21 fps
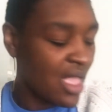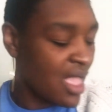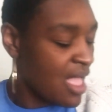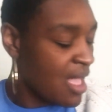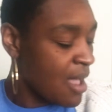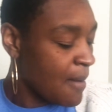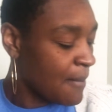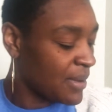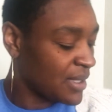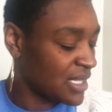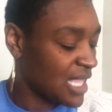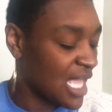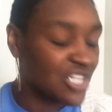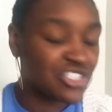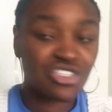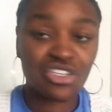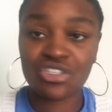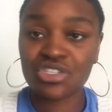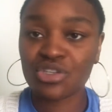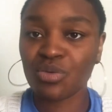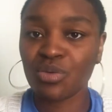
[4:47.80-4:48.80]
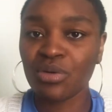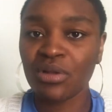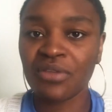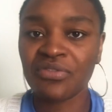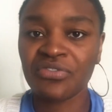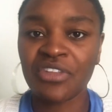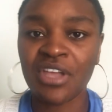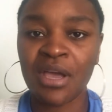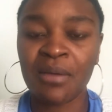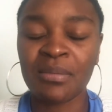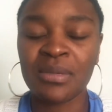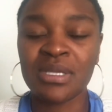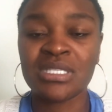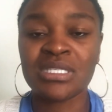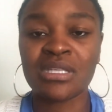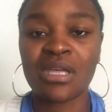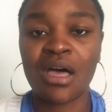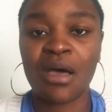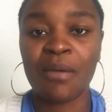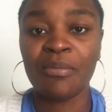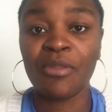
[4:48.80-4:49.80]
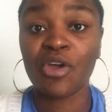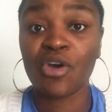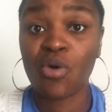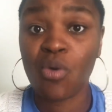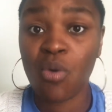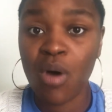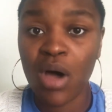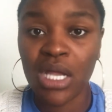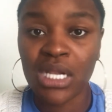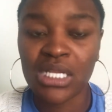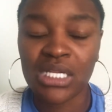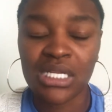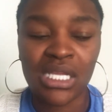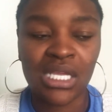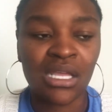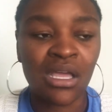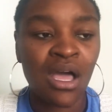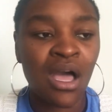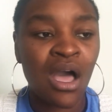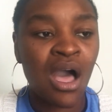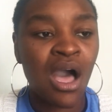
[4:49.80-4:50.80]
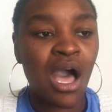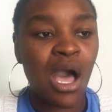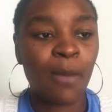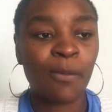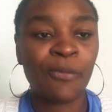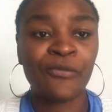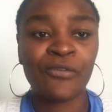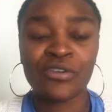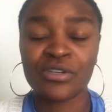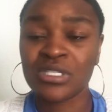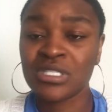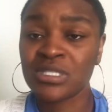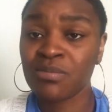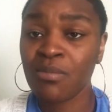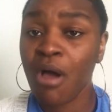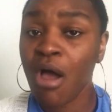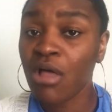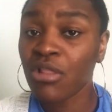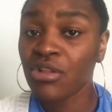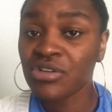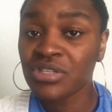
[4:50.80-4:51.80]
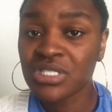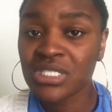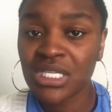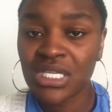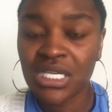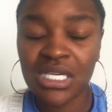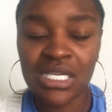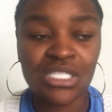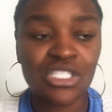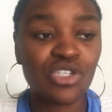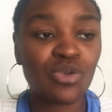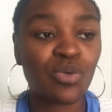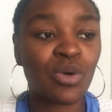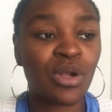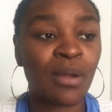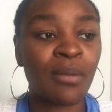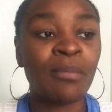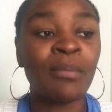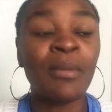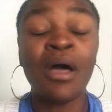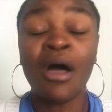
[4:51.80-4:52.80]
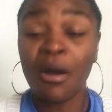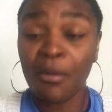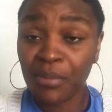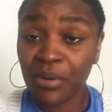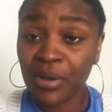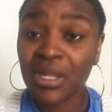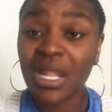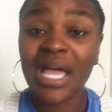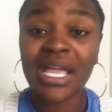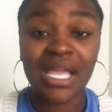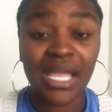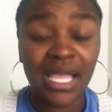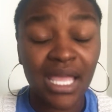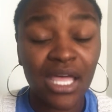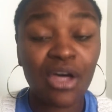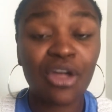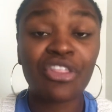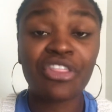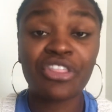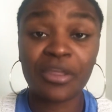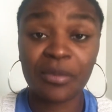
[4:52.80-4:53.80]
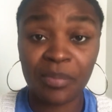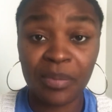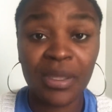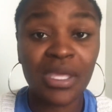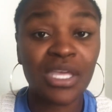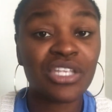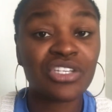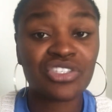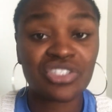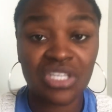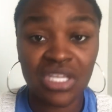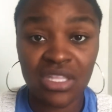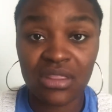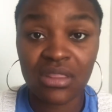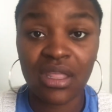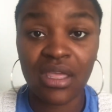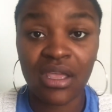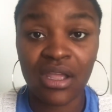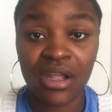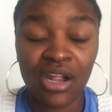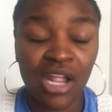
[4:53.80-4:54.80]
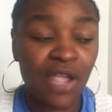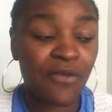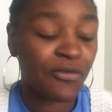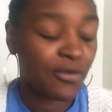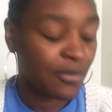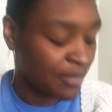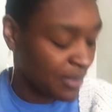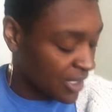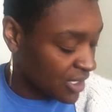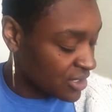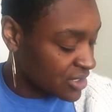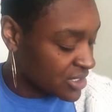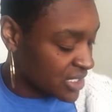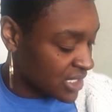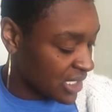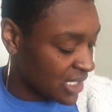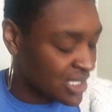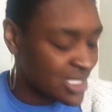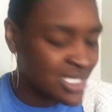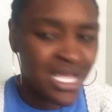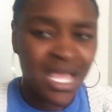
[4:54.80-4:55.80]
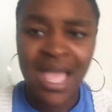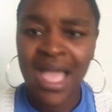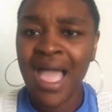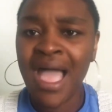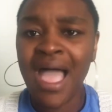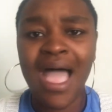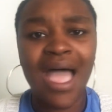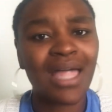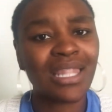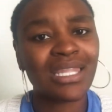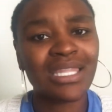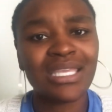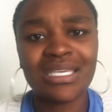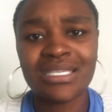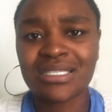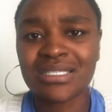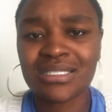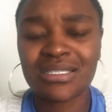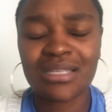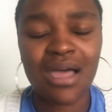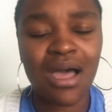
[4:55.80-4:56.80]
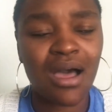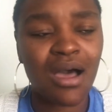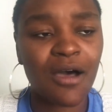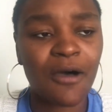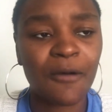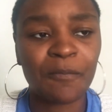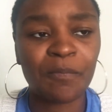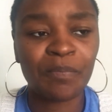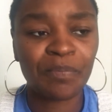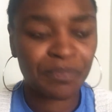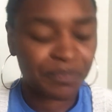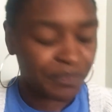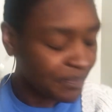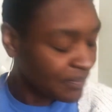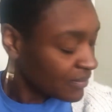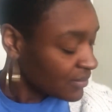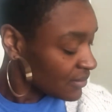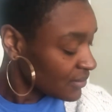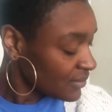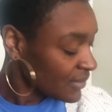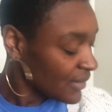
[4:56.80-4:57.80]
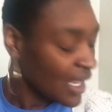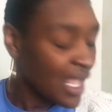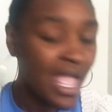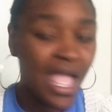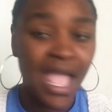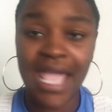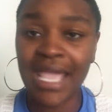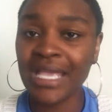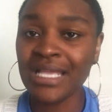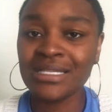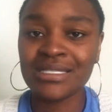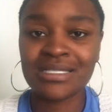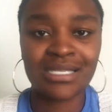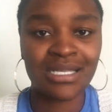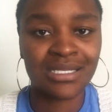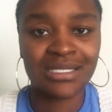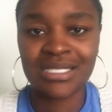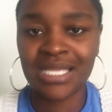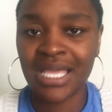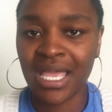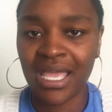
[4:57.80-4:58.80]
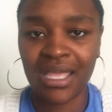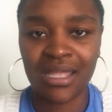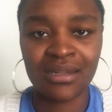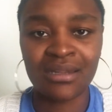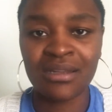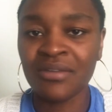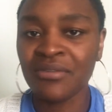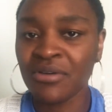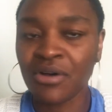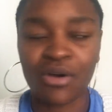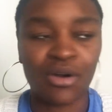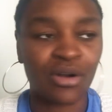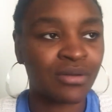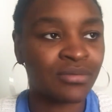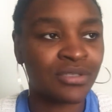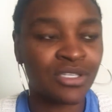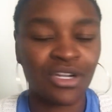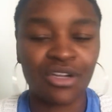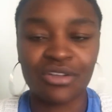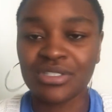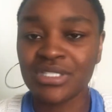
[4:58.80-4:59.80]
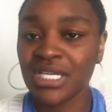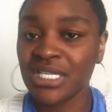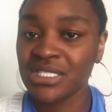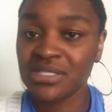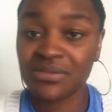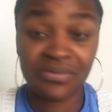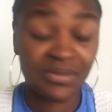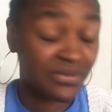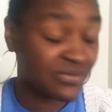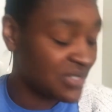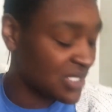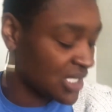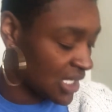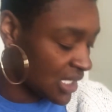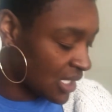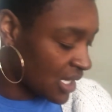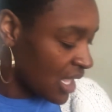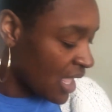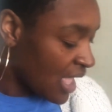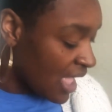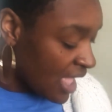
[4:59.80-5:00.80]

But that's just a rule of thumb, is the quantity. For smaller seeds, you want to put like a healthy pinch in there, and for bigger seeds, at least 8 to 10 or 10 to 15.